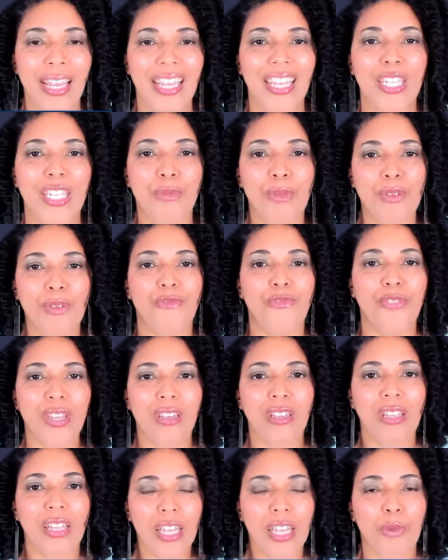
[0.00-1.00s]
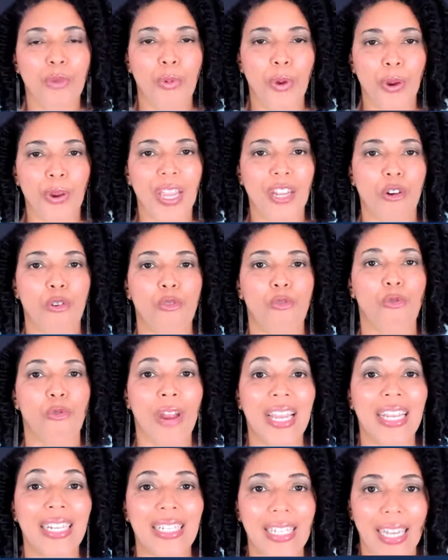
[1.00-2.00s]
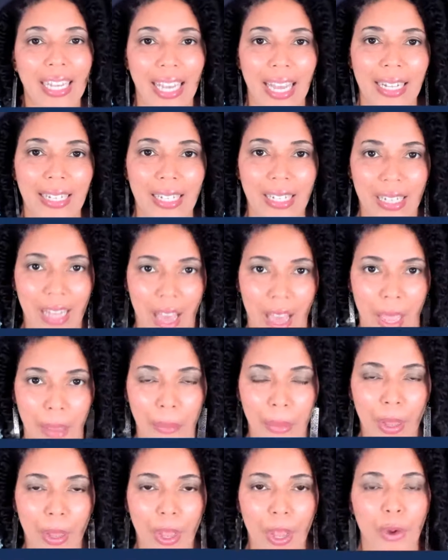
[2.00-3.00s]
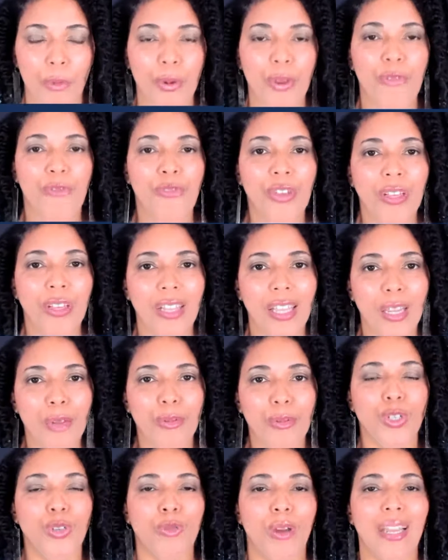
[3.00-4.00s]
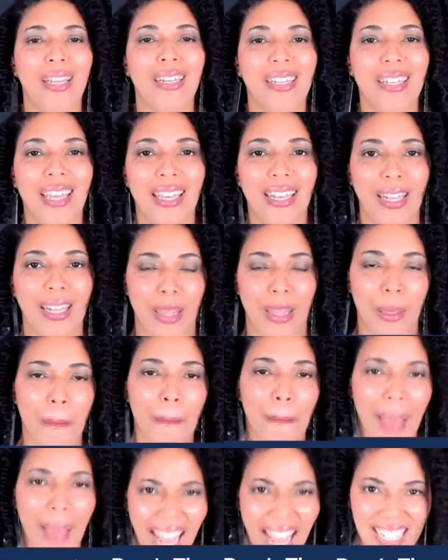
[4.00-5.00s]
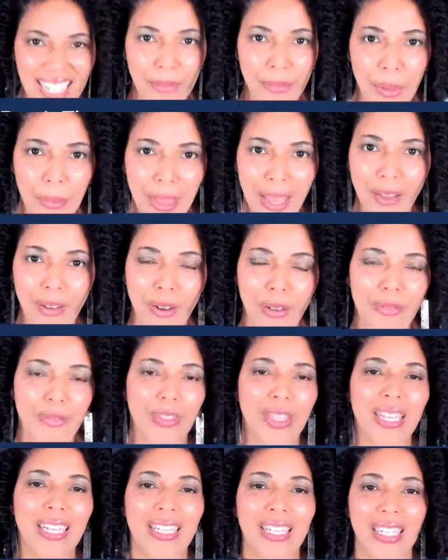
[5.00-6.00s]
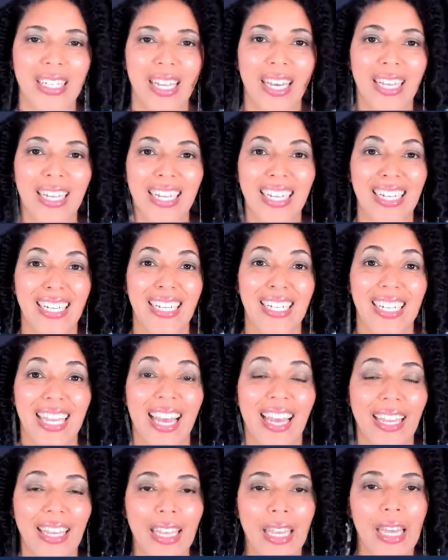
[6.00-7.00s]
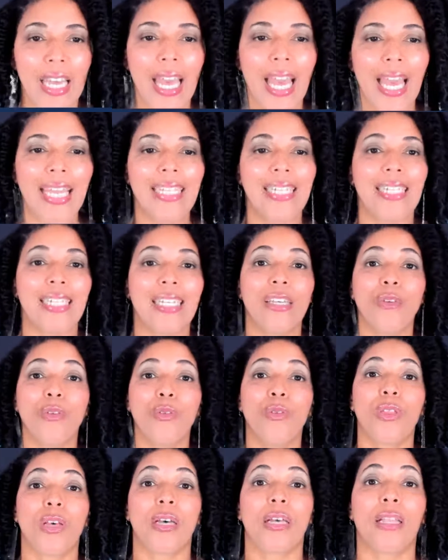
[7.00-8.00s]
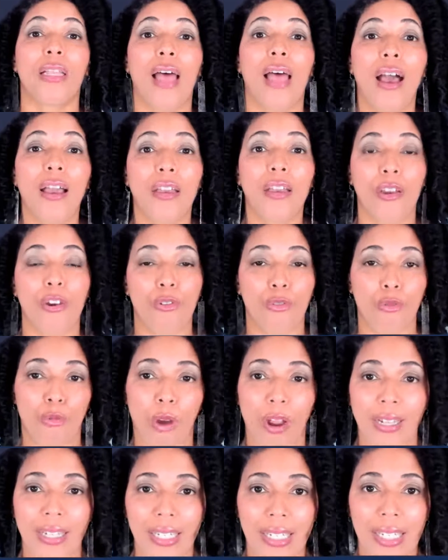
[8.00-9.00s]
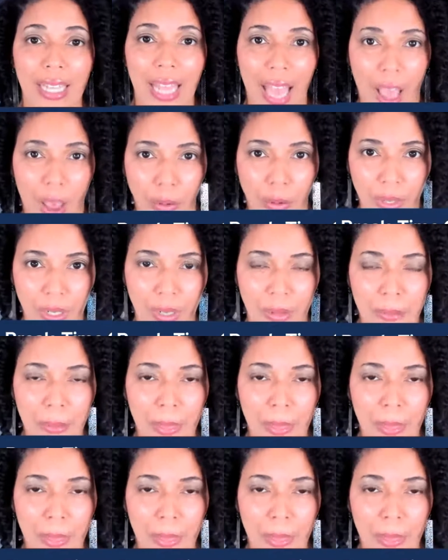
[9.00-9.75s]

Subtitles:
is we feel like we're in a race against time. We feel like we're trying to get the maximum amount of things done in a day until the clock runs out.